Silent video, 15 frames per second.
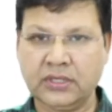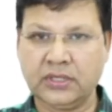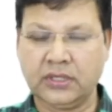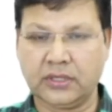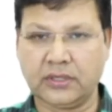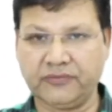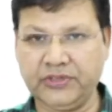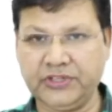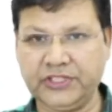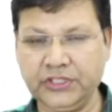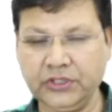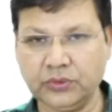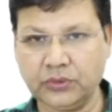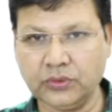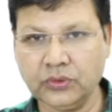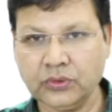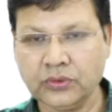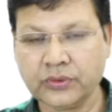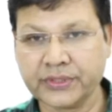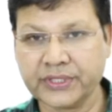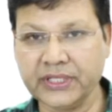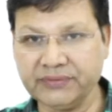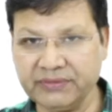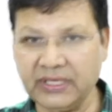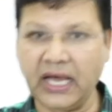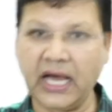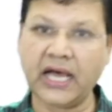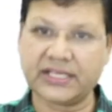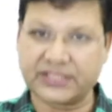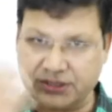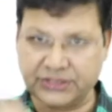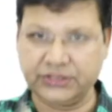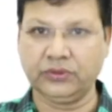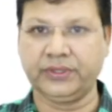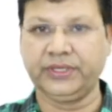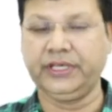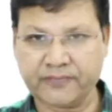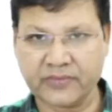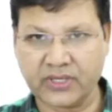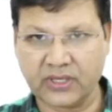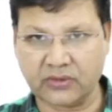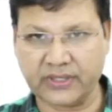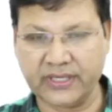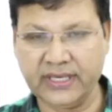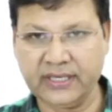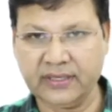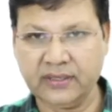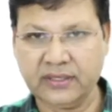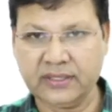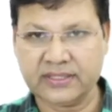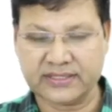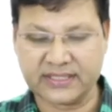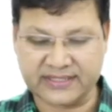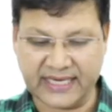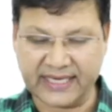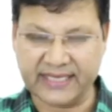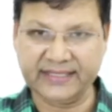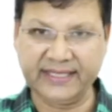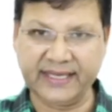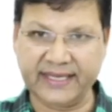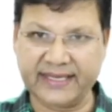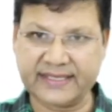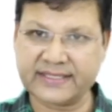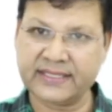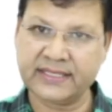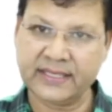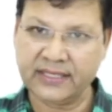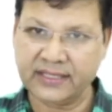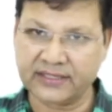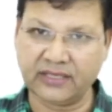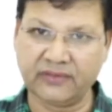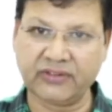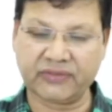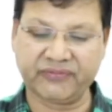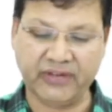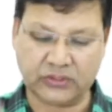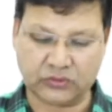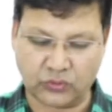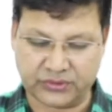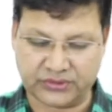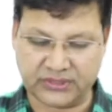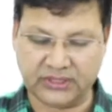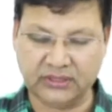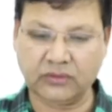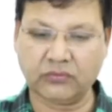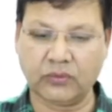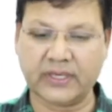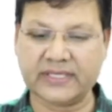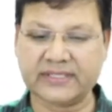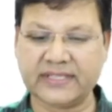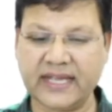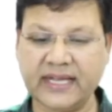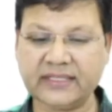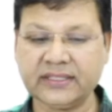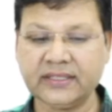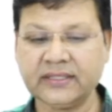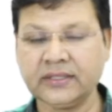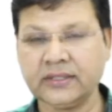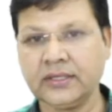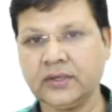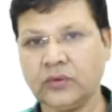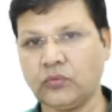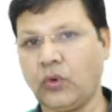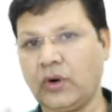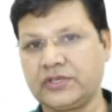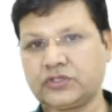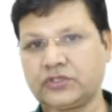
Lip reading: with you, he will ask your name, okay? The second thing is, our first question, what is that? What's your